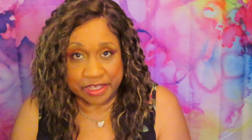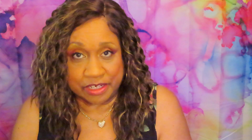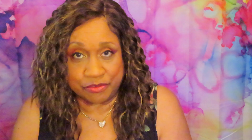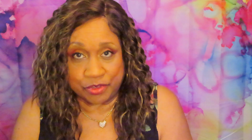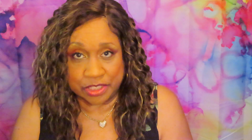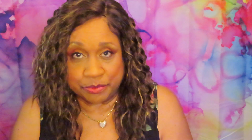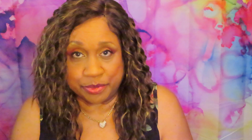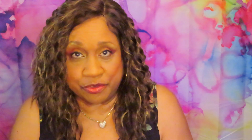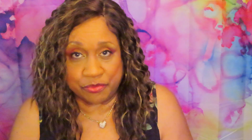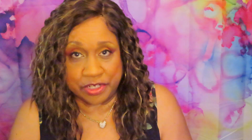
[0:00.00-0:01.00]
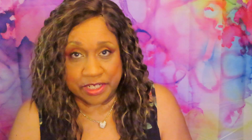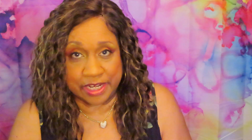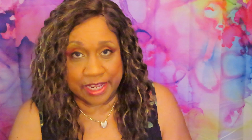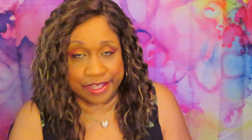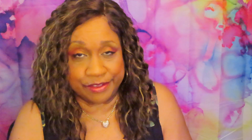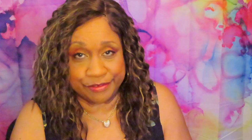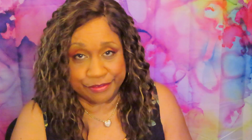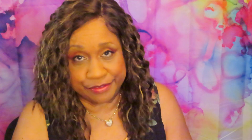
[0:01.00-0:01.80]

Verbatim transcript: I got the recipe written down